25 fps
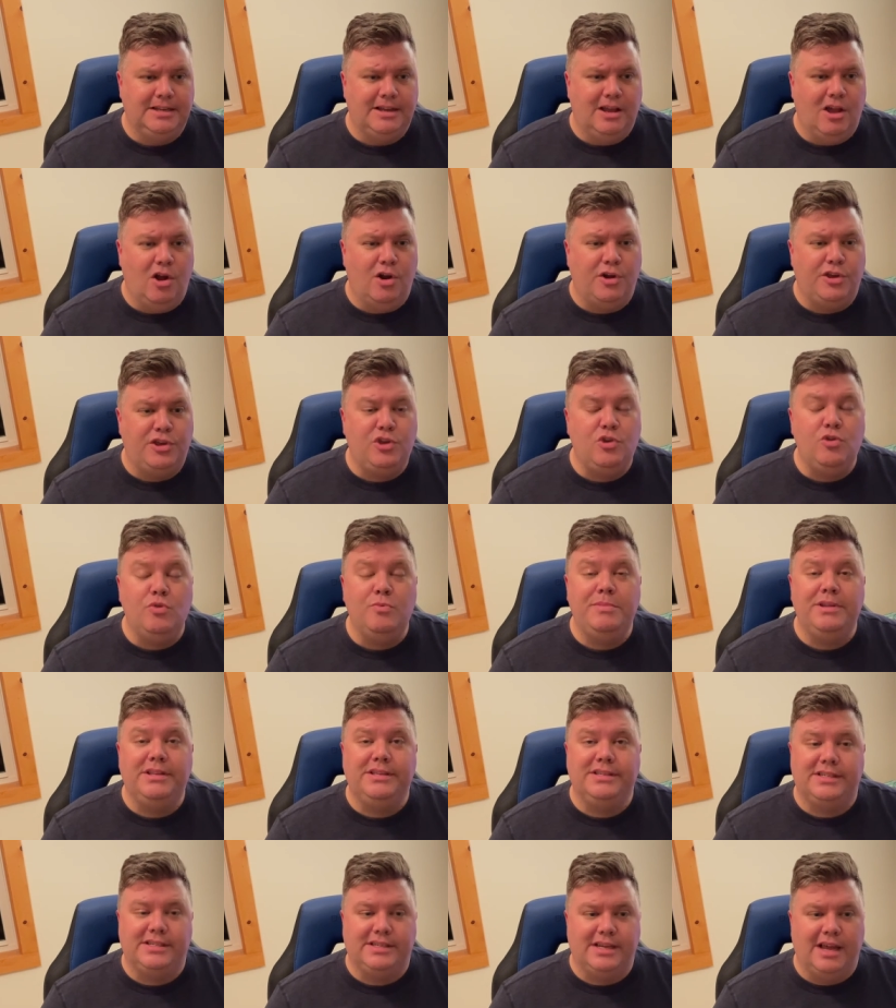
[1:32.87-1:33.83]
Our
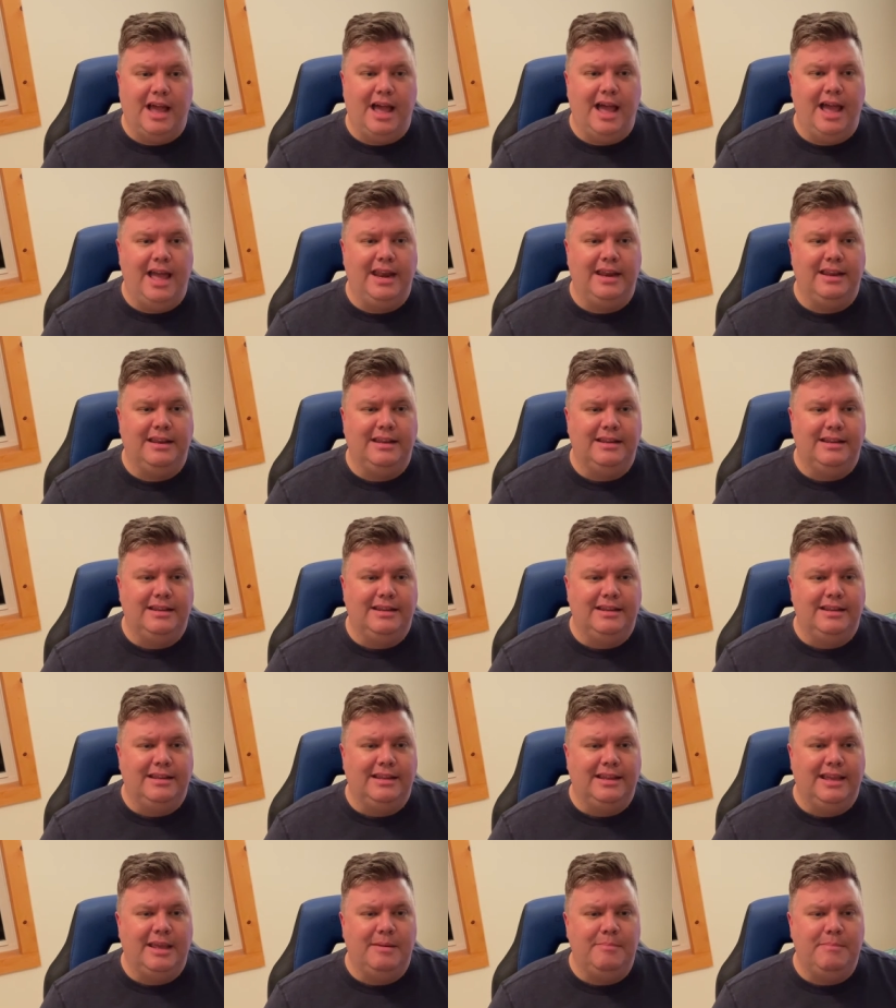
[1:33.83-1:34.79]
human side
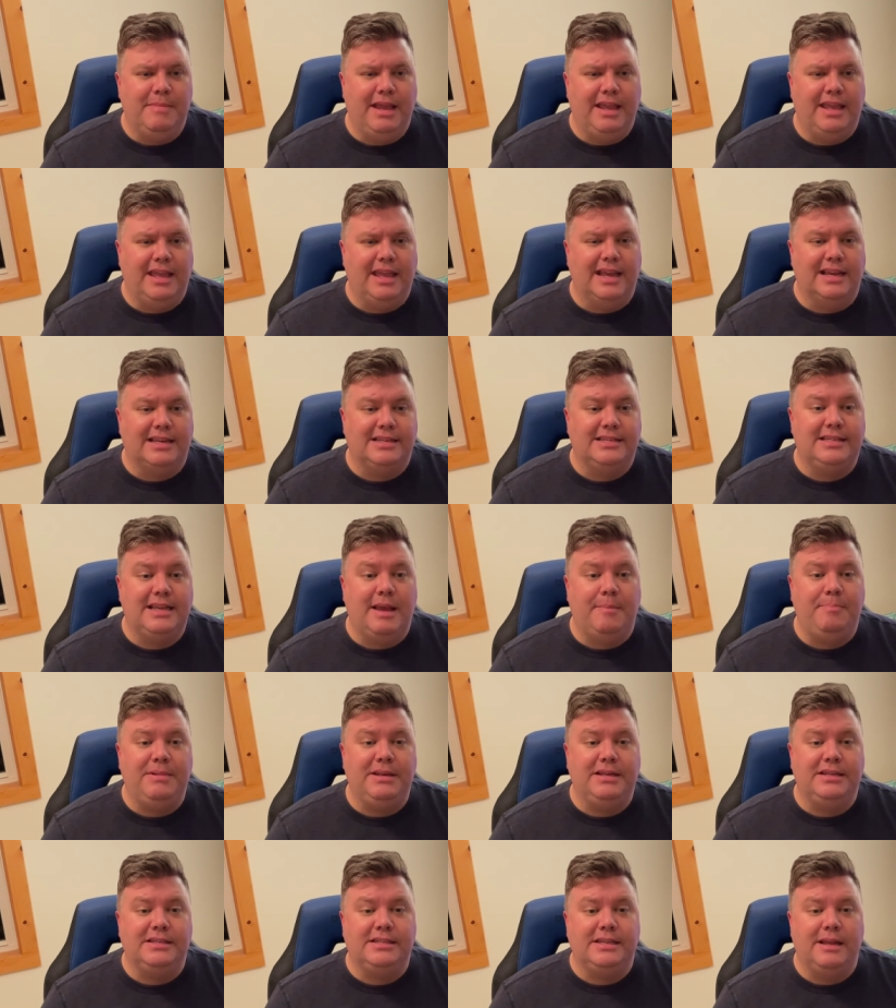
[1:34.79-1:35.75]
can make
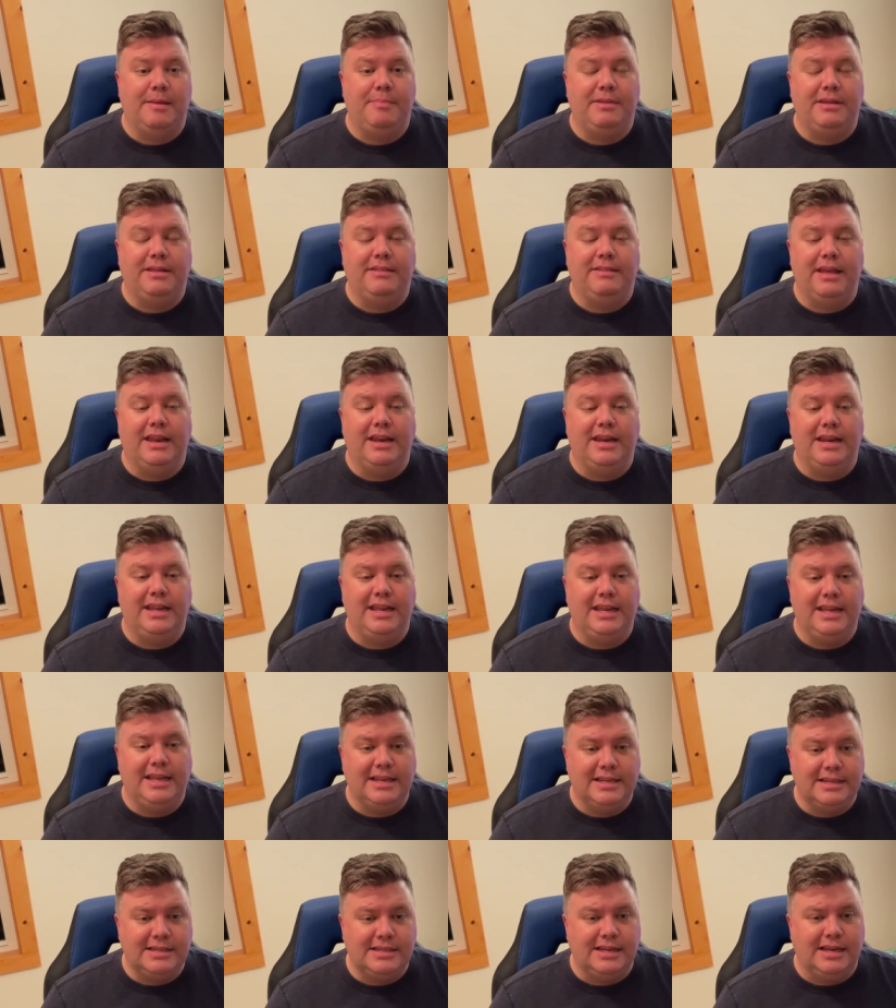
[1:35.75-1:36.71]
accepting something that
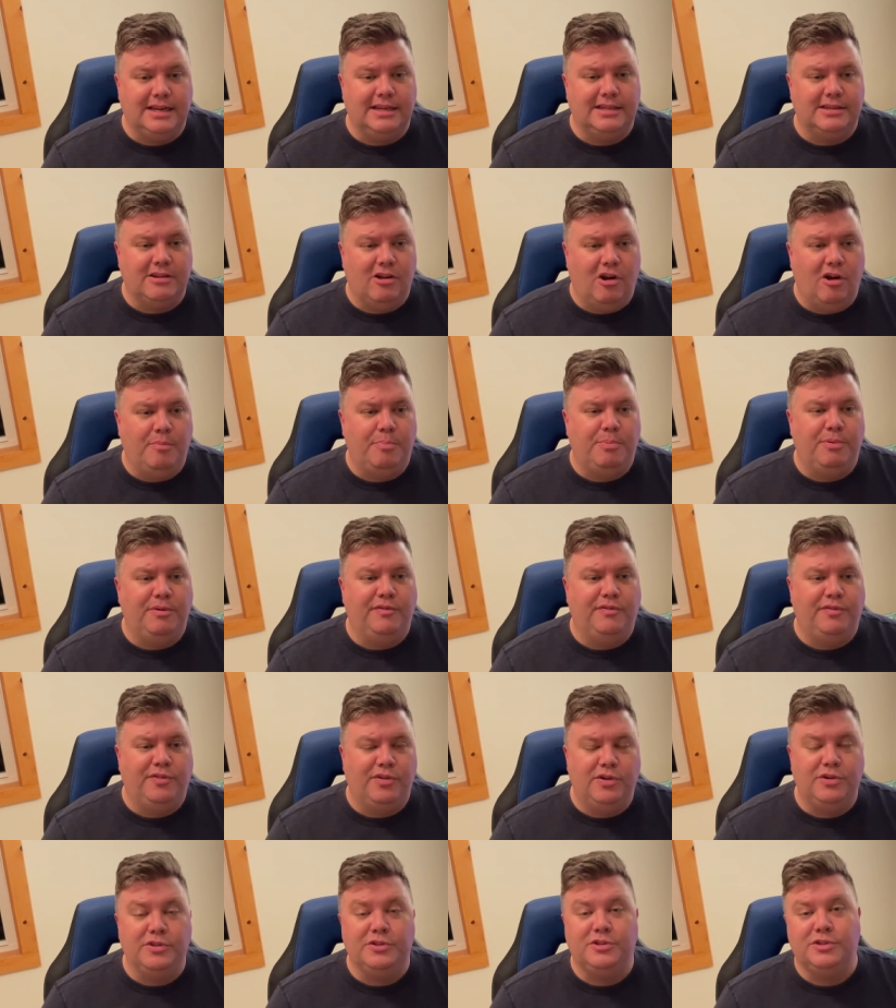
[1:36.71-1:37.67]
isn't our
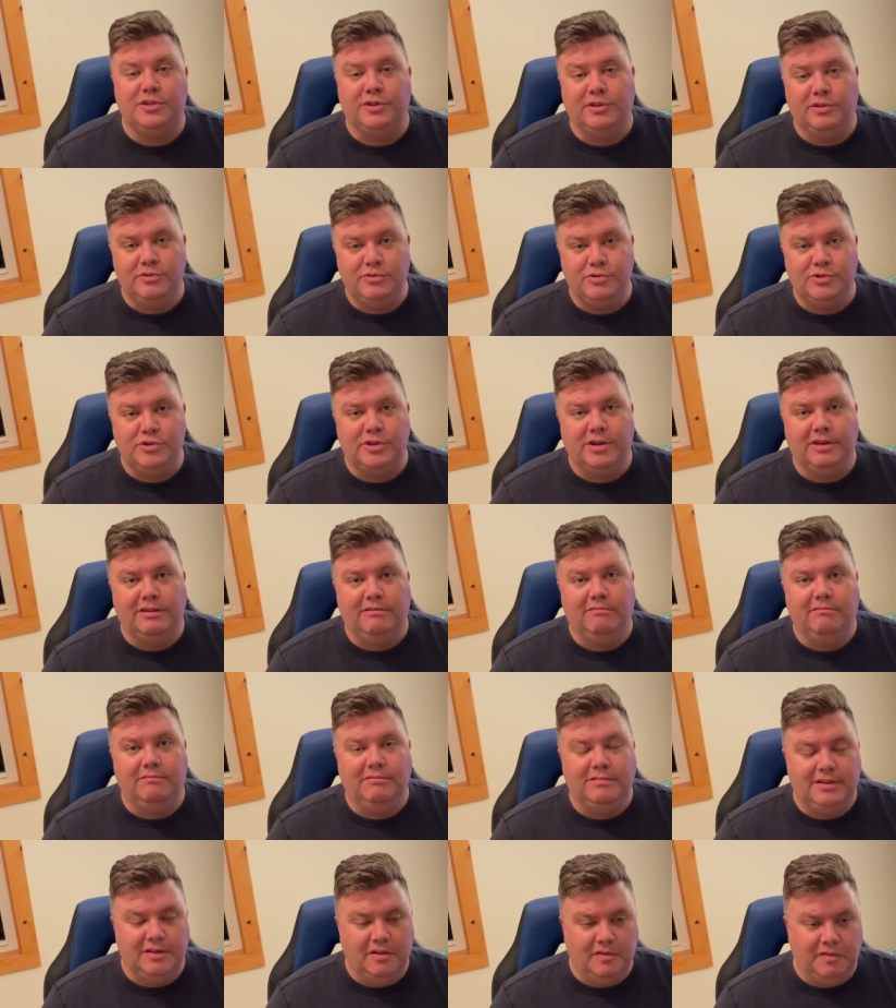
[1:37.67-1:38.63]
preferred
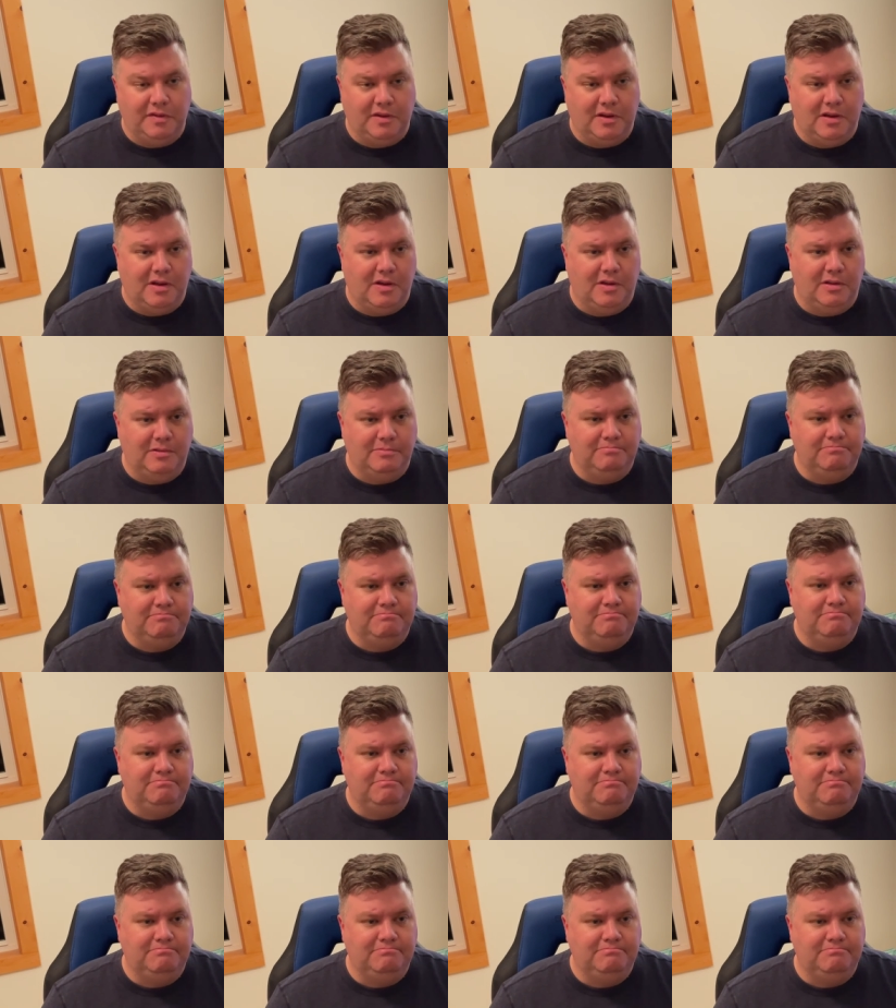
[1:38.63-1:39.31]
solution difficult.